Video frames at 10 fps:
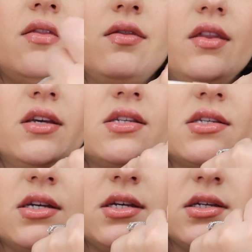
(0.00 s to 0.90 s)

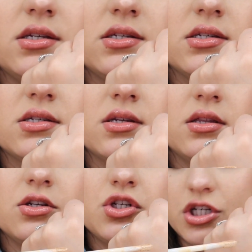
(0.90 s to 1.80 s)
this is
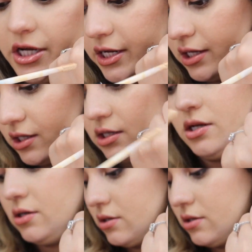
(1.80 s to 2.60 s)
the shade